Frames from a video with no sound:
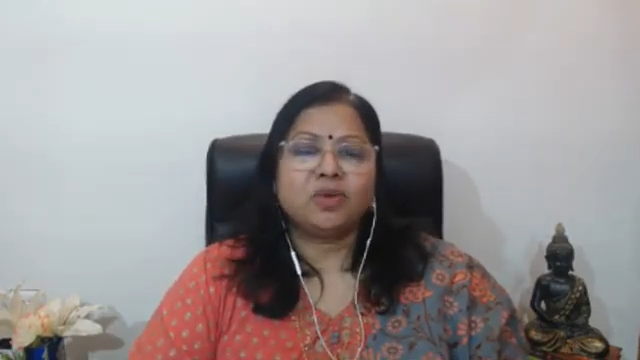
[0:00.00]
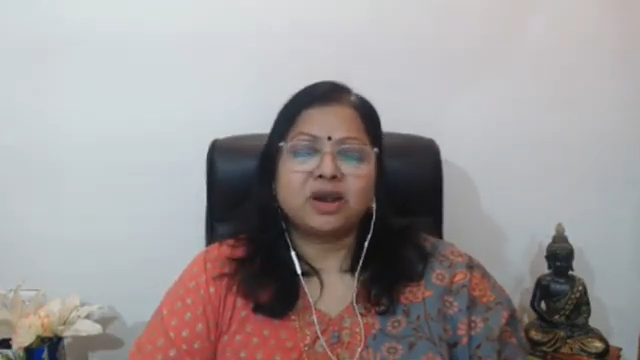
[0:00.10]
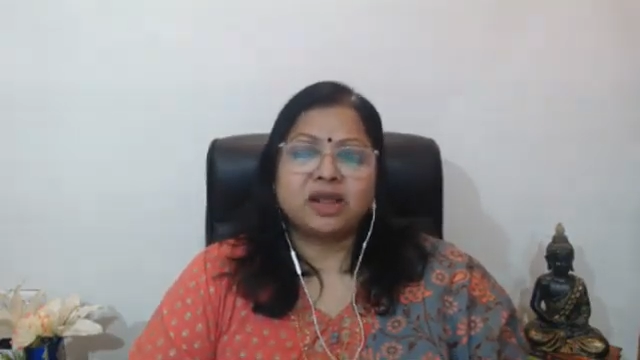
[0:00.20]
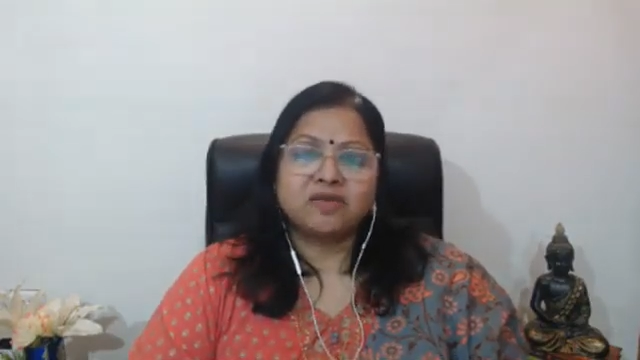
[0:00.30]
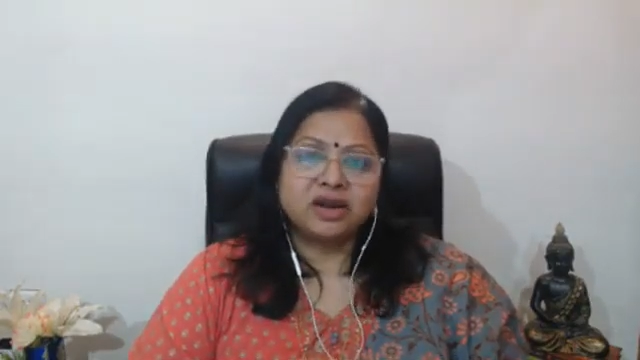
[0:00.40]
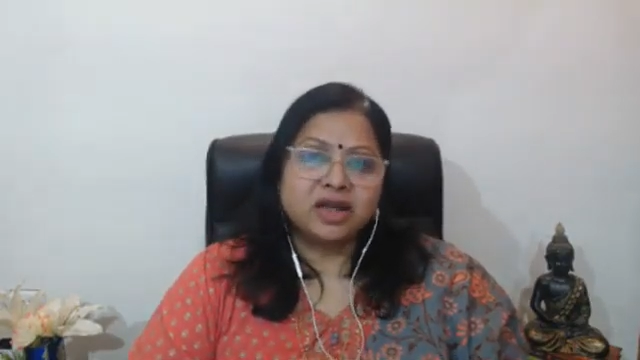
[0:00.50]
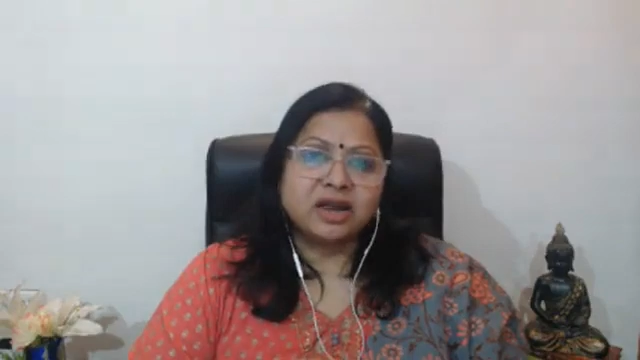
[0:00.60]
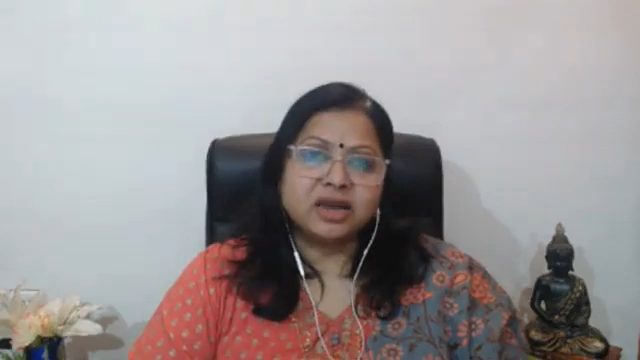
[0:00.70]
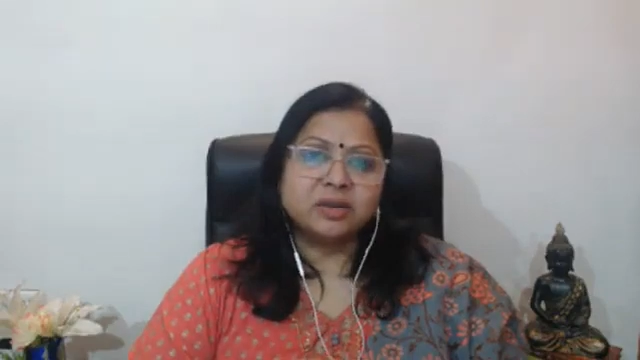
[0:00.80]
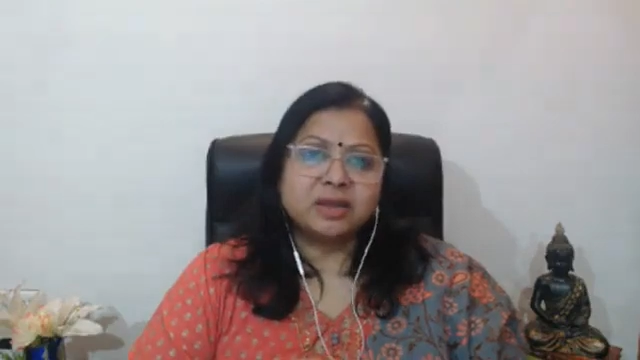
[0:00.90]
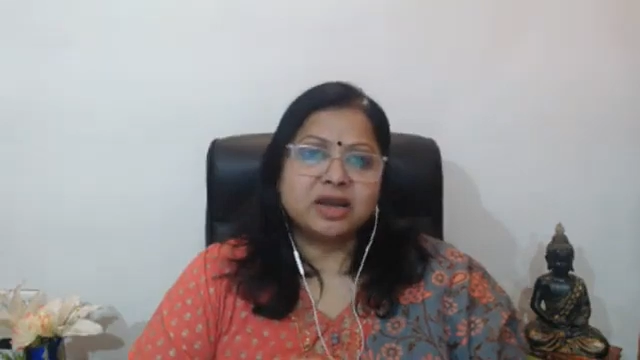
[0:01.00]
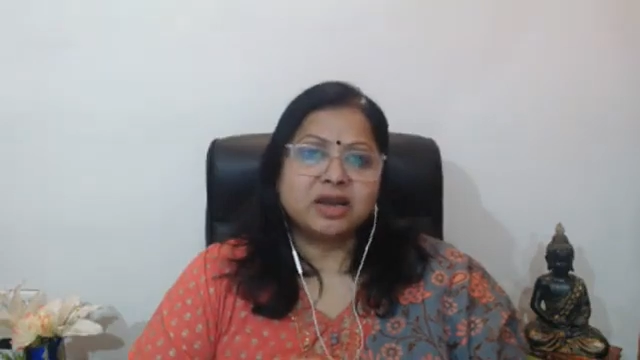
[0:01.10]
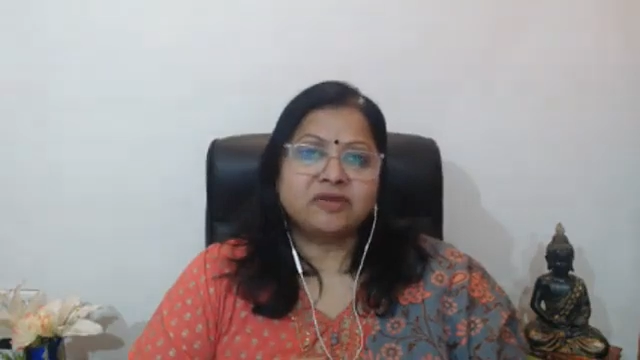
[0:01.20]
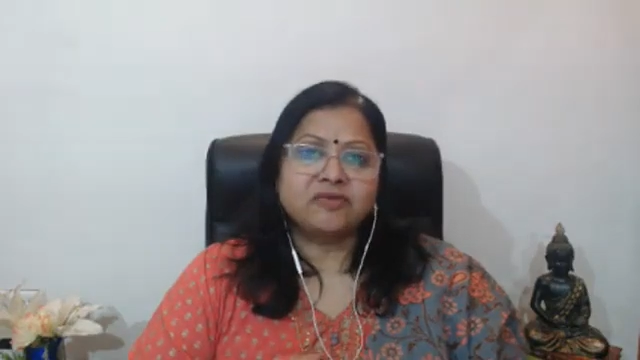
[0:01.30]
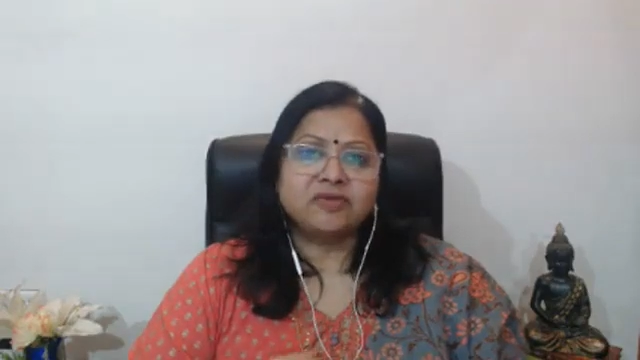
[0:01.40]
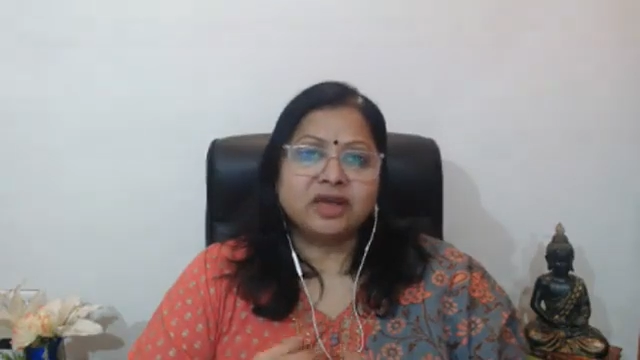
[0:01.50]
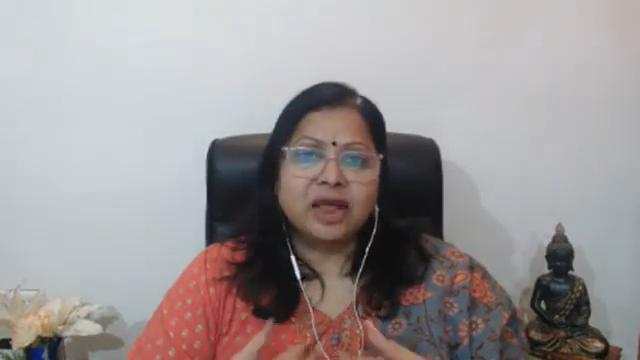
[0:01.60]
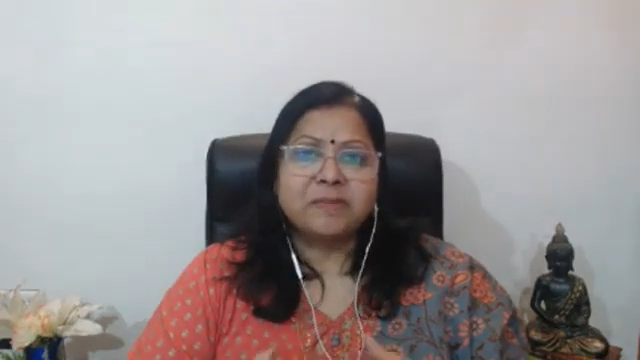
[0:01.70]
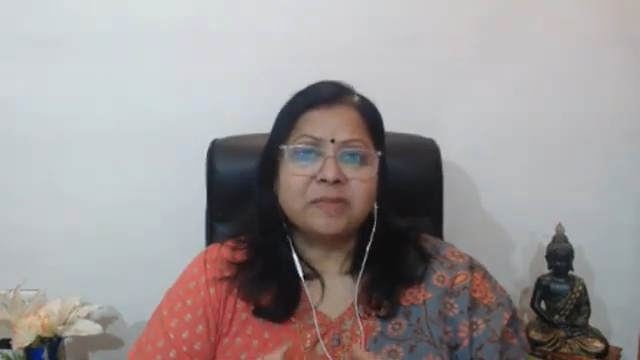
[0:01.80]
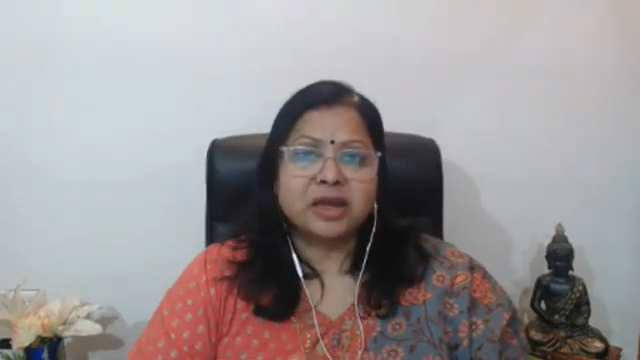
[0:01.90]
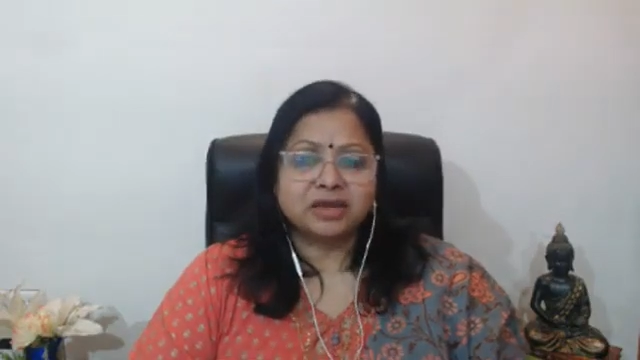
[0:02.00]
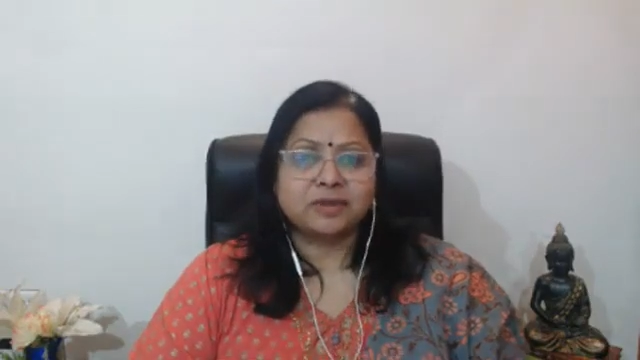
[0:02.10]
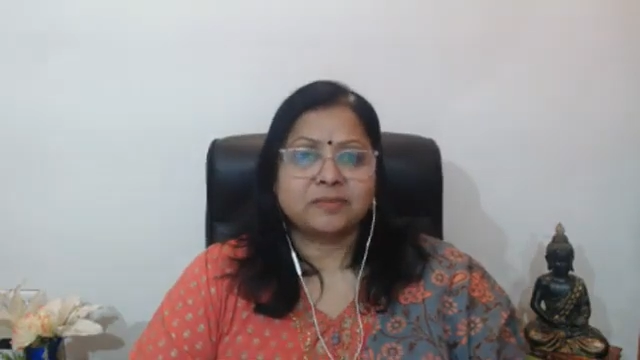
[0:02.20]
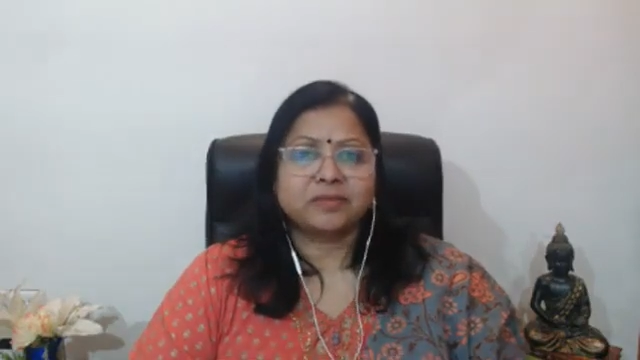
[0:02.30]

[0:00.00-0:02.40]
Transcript: what have I done in my life? Where am I?